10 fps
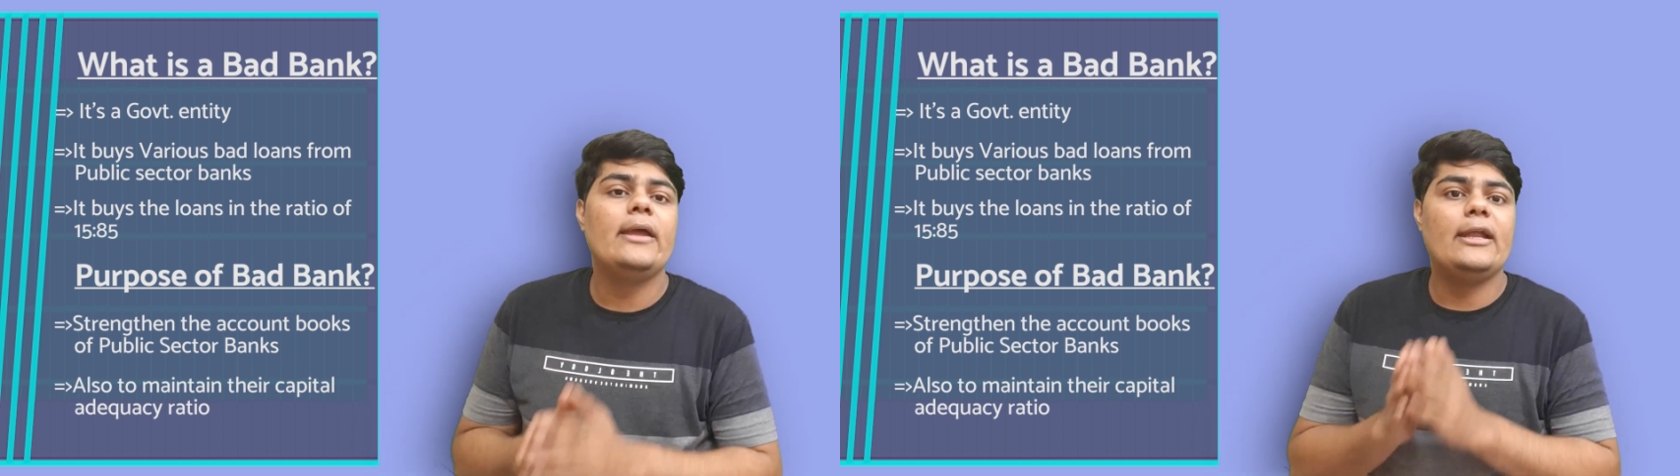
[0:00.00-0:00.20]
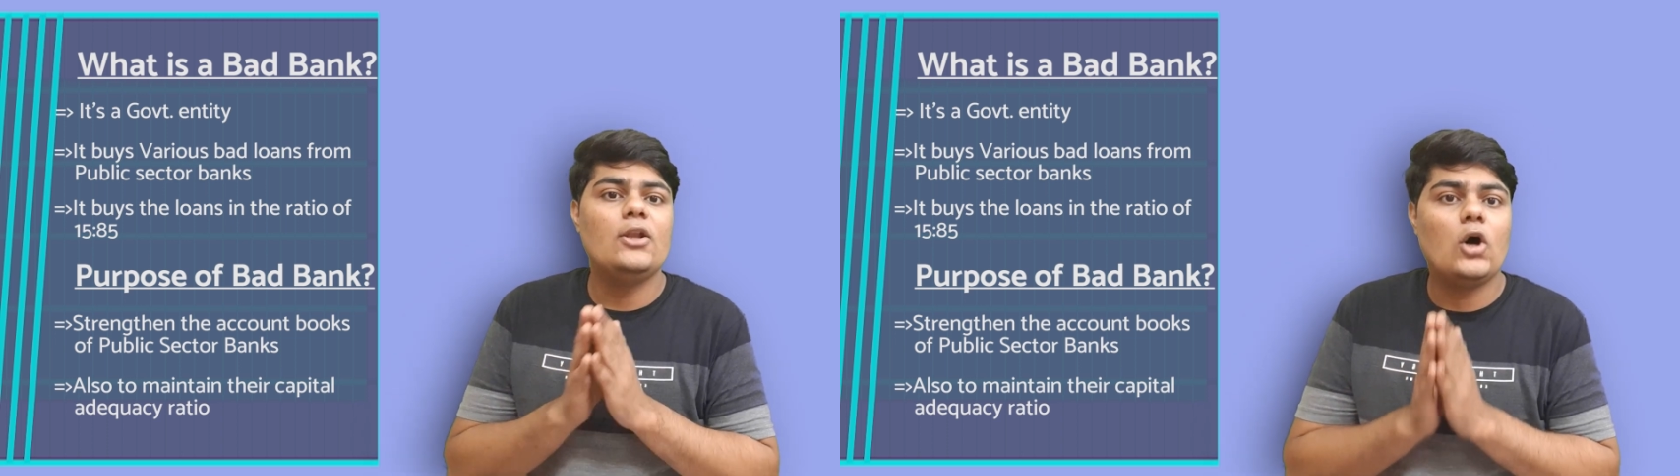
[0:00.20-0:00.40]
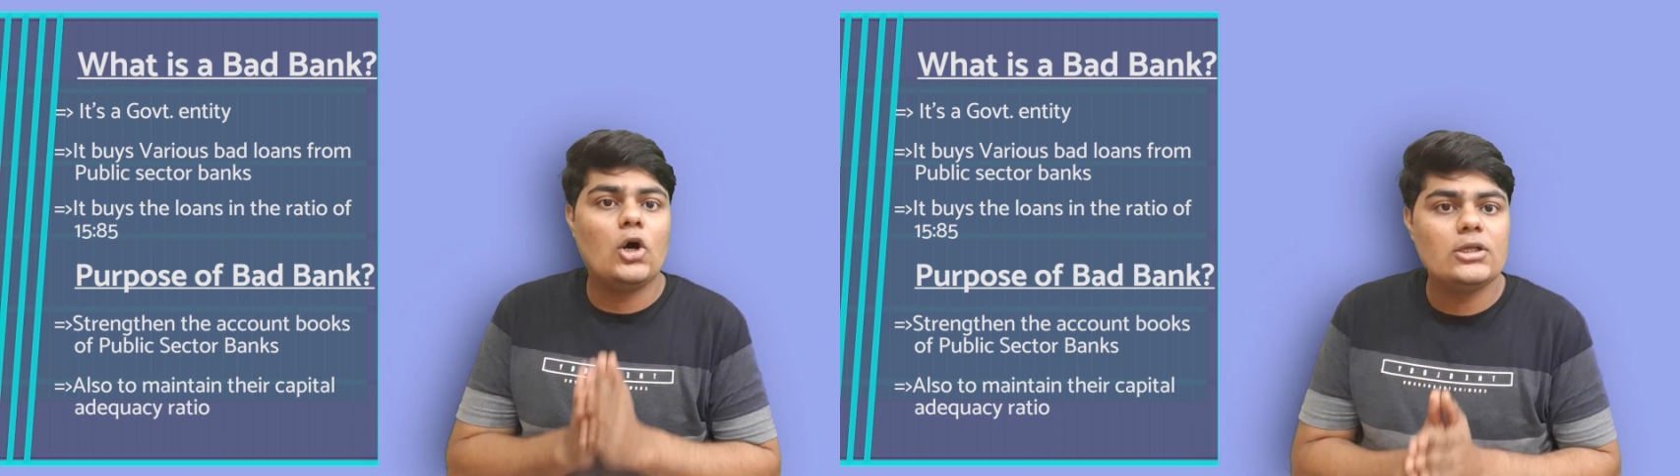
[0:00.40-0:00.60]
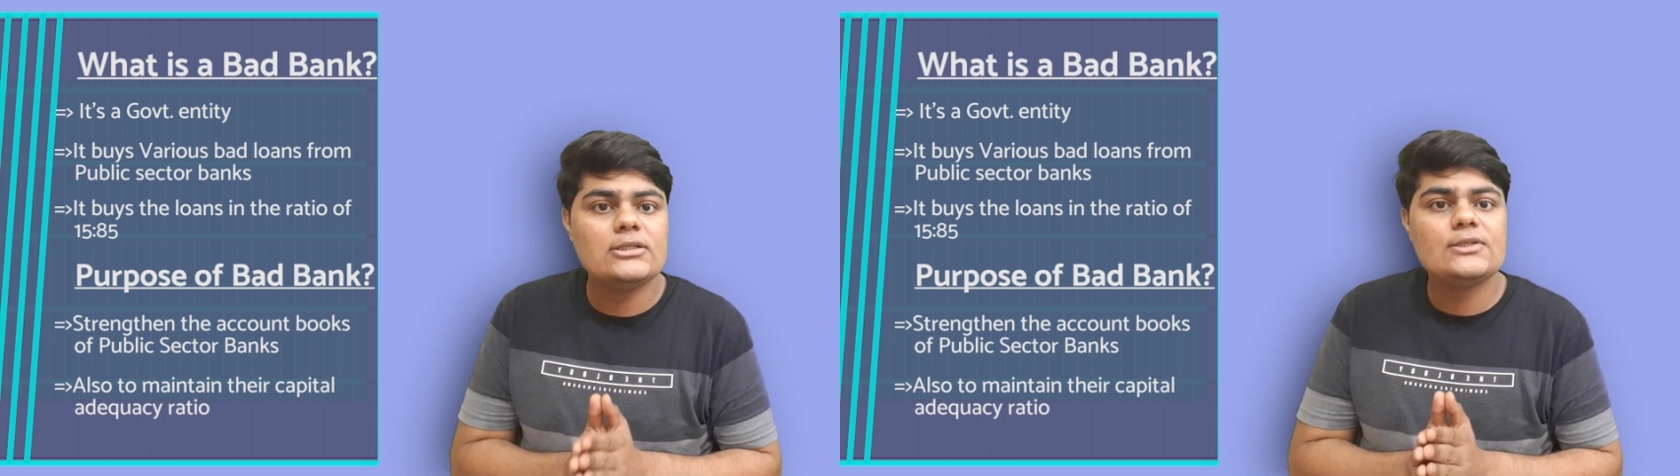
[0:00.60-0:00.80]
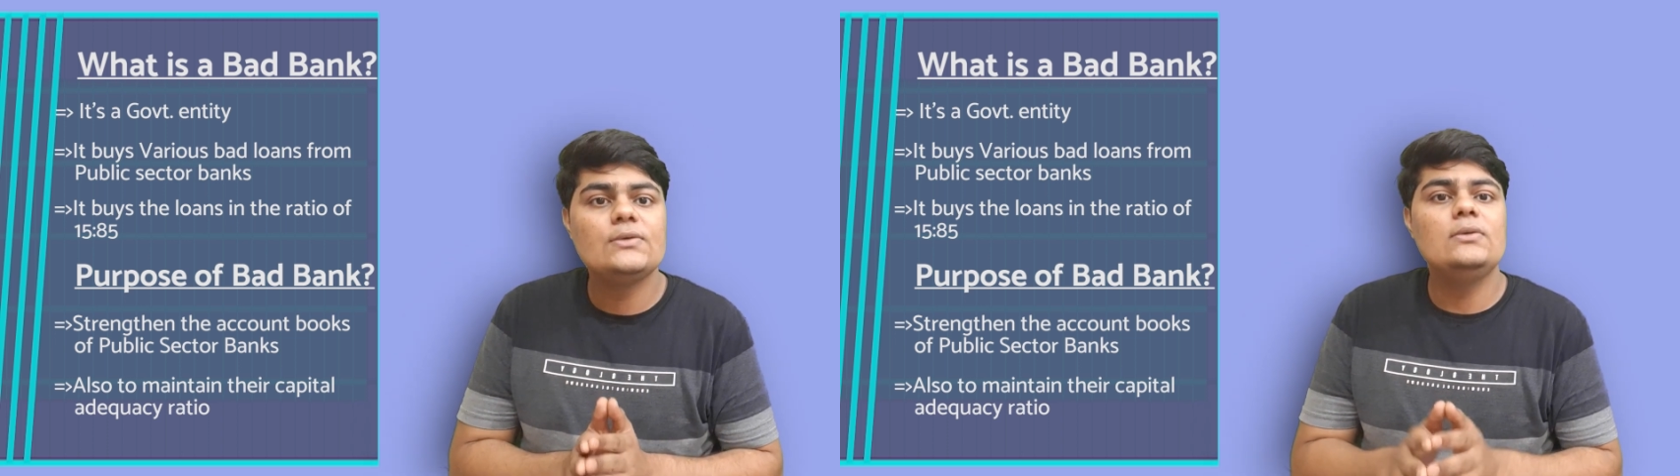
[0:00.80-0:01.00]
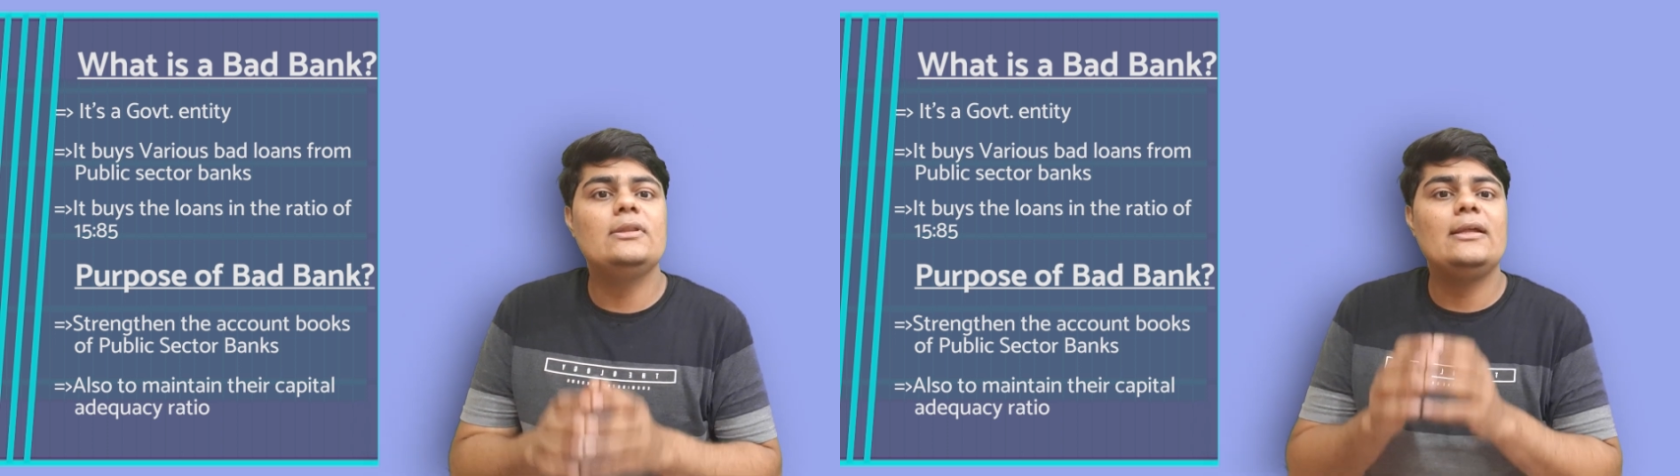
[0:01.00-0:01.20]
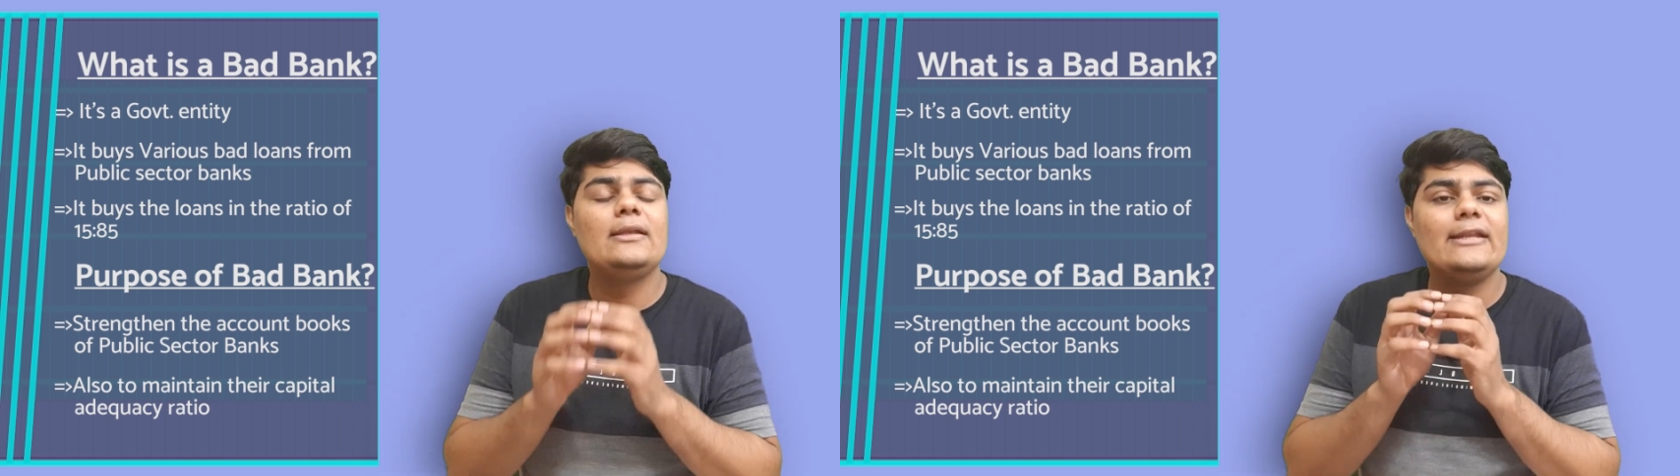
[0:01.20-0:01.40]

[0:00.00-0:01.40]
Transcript: and also the